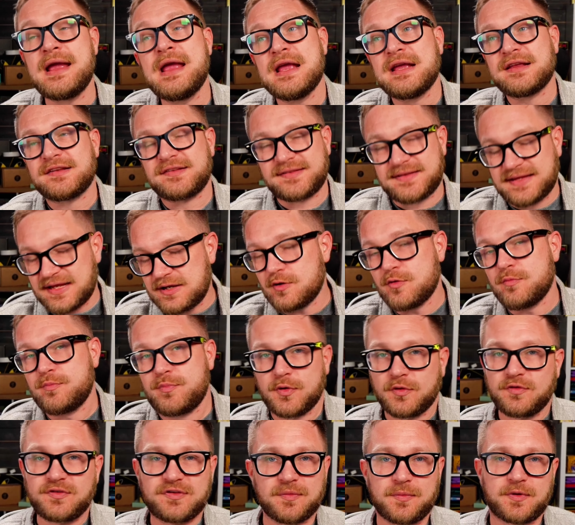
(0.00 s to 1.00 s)
Sealed
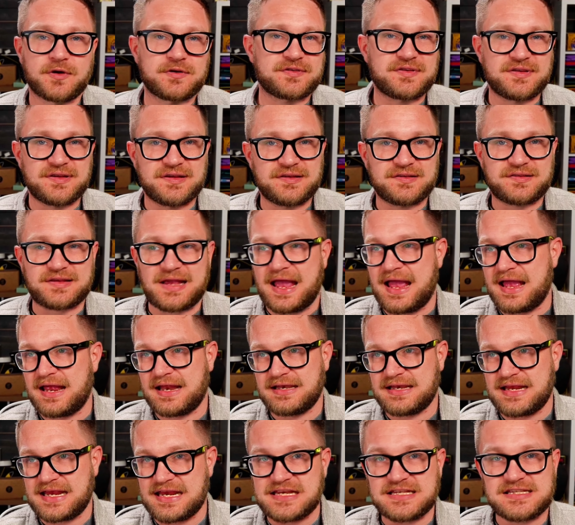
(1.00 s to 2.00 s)
booster boxes
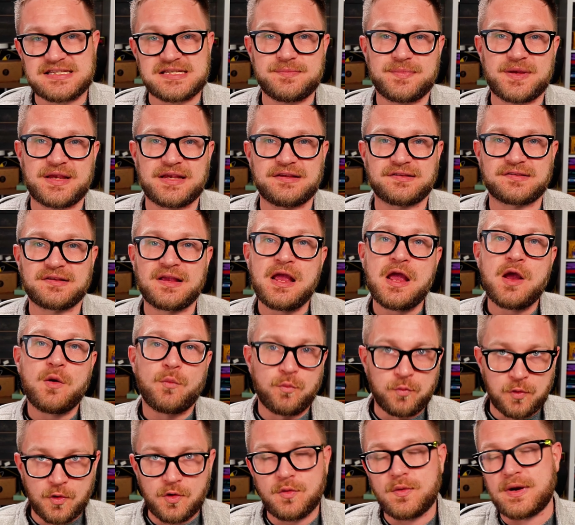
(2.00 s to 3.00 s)
and ETBs
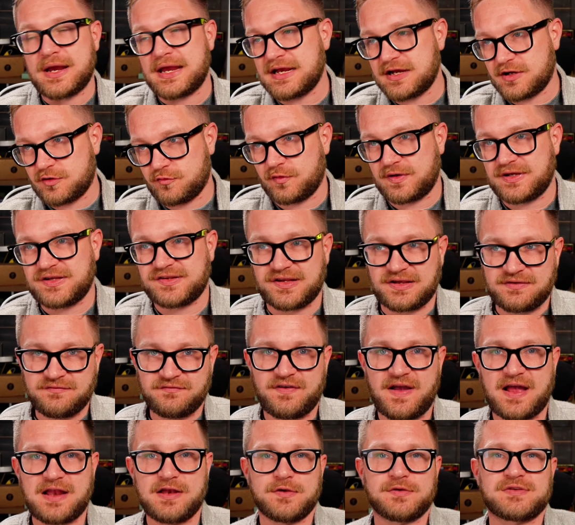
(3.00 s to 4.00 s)
will increase in
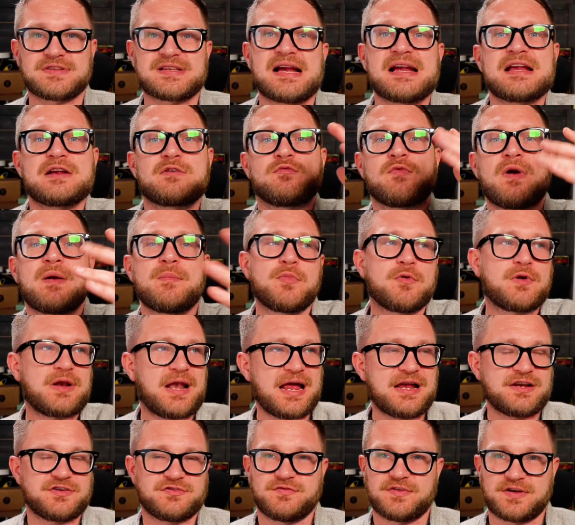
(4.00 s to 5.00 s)
value. Take Rebel
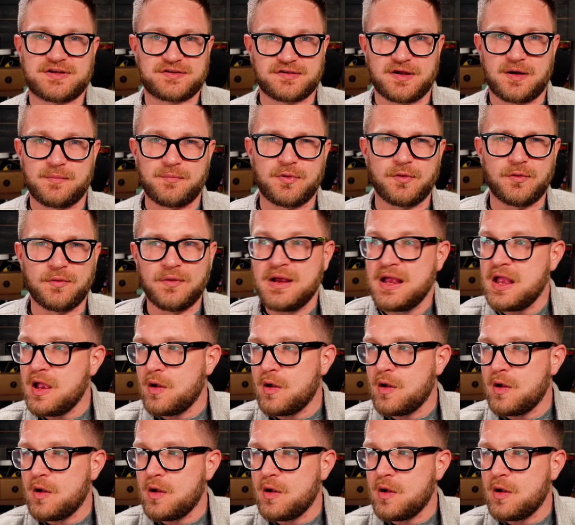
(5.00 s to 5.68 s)
Clash, for example.